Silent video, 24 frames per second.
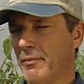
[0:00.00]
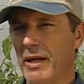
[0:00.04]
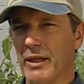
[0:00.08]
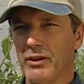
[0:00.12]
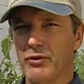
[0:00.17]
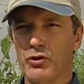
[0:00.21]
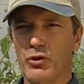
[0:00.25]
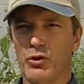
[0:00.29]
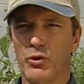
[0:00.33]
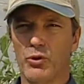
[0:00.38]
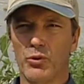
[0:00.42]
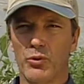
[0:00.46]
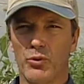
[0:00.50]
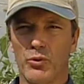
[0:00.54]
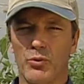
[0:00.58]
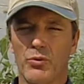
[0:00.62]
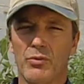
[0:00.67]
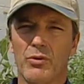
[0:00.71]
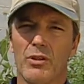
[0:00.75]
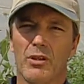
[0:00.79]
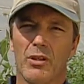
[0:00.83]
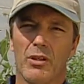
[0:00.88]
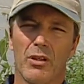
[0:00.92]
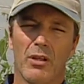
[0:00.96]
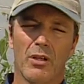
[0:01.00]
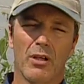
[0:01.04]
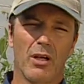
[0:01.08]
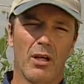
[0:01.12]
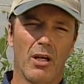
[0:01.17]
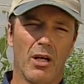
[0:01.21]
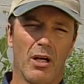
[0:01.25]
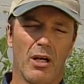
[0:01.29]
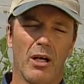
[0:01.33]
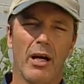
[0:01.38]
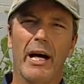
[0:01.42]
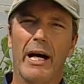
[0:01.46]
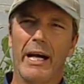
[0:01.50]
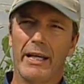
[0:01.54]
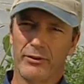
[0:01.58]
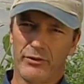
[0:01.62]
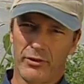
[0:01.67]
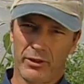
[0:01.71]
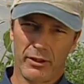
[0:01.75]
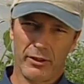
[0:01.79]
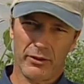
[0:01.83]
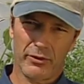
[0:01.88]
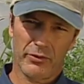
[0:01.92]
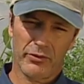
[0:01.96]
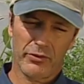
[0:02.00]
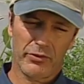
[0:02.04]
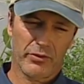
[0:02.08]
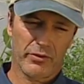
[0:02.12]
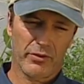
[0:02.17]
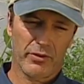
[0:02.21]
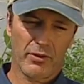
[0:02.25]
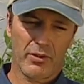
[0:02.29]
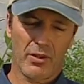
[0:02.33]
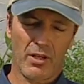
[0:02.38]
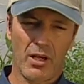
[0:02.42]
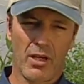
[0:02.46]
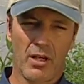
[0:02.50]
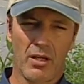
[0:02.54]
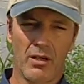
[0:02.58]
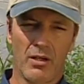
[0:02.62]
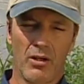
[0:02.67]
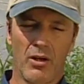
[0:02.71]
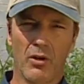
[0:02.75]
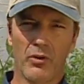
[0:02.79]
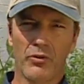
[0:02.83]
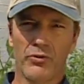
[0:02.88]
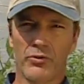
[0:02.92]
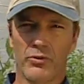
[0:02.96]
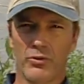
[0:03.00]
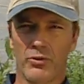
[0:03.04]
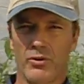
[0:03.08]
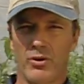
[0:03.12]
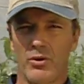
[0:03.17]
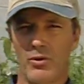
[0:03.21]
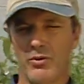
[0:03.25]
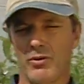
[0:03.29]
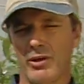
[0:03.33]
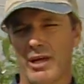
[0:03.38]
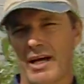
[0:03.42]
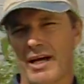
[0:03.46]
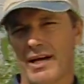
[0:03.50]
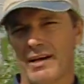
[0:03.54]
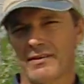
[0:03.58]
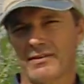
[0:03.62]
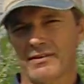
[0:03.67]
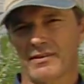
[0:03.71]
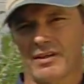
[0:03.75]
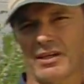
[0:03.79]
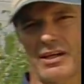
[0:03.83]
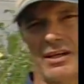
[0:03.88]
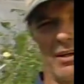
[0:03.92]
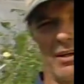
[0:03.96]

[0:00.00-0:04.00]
my two high tunnels, also known as